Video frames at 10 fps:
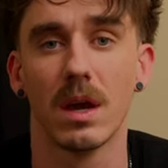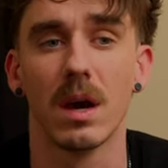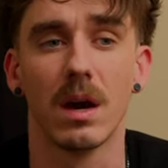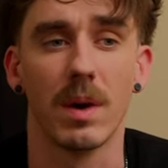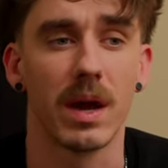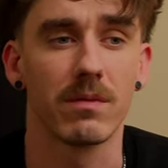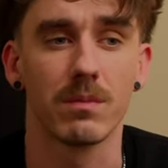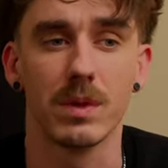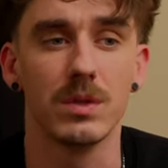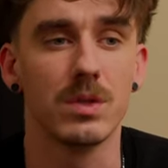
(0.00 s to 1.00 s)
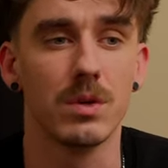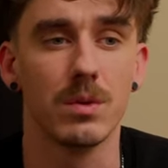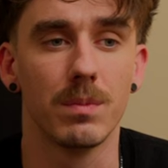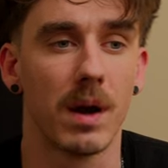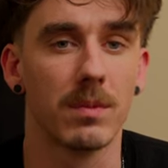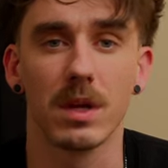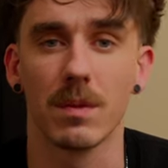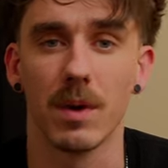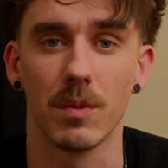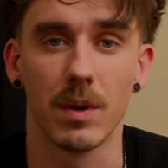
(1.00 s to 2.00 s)
um, I haven't been too public
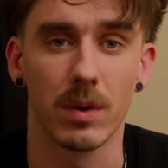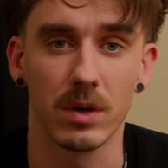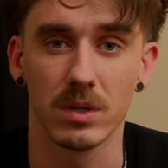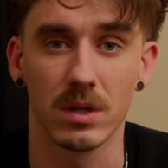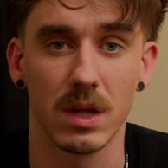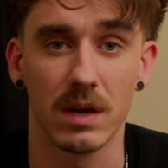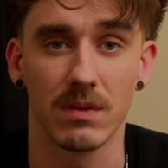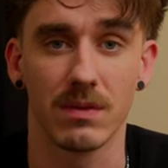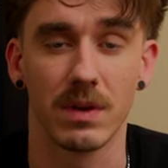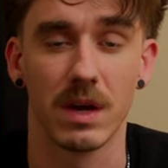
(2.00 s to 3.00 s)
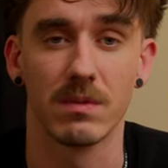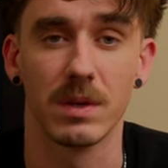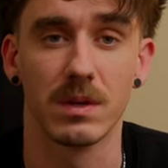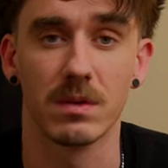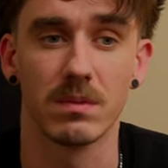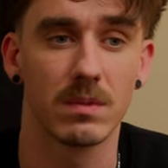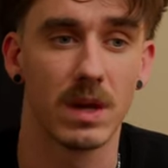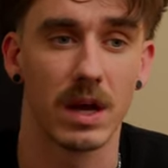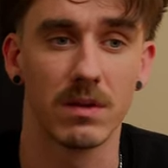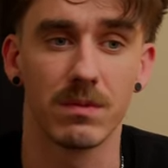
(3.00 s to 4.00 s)
about my personal life. I've been
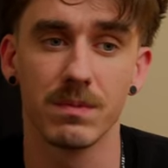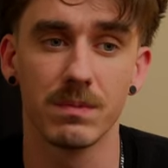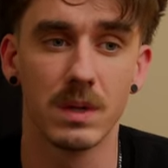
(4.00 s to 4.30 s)
kind of